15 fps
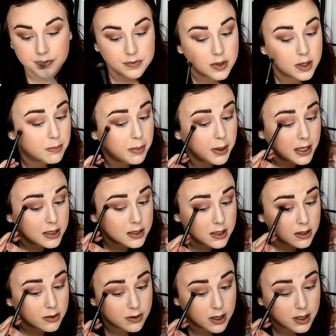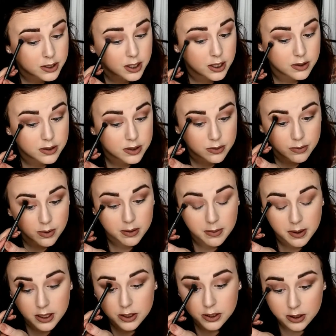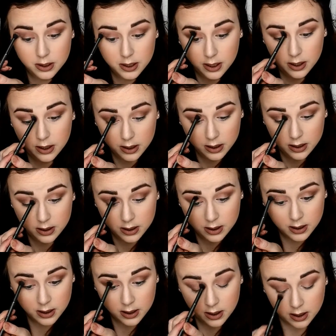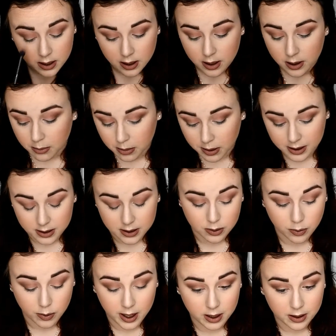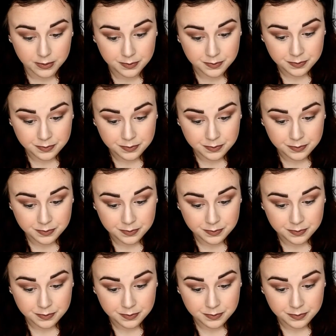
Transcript: The biggest thing with eyeshadow is you want to make sure that you're blended well.